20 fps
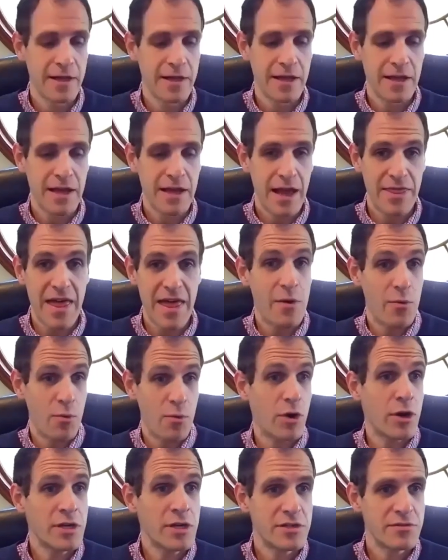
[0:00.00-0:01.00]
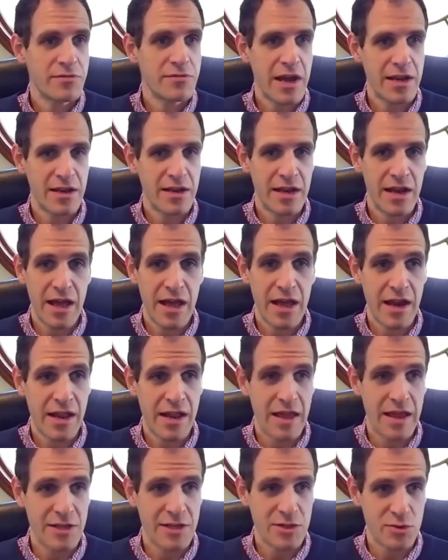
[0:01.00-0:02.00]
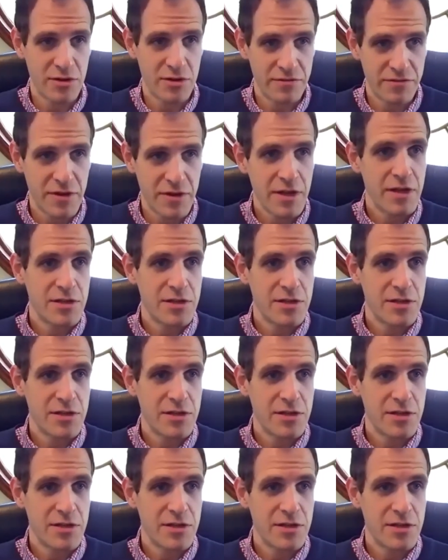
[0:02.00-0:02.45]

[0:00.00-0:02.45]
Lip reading: and that worked, right? And it sort of